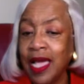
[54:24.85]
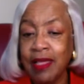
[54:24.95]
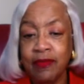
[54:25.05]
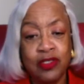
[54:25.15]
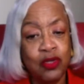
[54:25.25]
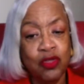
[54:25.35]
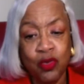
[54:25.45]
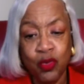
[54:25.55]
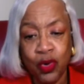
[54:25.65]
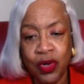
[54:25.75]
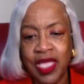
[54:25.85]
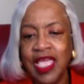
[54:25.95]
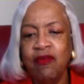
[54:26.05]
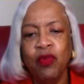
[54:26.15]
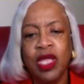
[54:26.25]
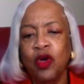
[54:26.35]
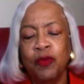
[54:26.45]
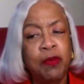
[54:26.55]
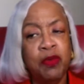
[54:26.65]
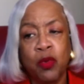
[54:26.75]
I have to do the work, even when I know
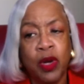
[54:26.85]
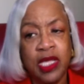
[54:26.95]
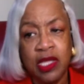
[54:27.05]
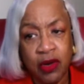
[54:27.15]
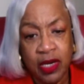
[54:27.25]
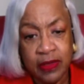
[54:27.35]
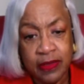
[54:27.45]
people don't want to hear it.